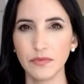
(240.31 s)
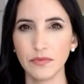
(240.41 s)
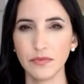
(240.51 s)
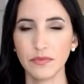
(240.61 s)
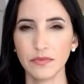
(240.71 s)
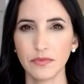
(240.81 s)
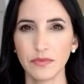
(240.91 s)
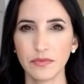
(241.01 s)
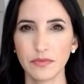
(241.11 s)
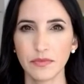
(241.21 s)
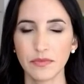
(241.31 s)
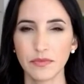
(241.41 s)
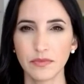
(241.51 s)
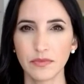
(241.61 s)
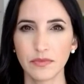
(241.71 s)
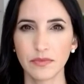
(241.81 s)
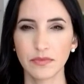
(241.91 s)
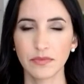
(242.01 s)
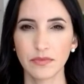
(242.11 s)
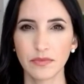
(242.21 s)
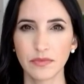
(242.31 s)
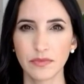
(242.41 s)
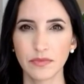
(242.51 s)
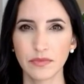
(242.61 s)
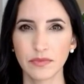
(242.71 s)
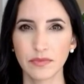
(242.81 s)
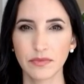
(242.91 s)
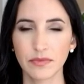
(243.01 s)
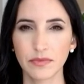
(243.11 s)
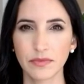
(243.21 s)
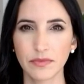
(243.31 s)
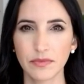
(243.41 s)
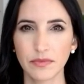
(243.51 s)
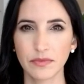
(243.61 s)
This person isn't speaking.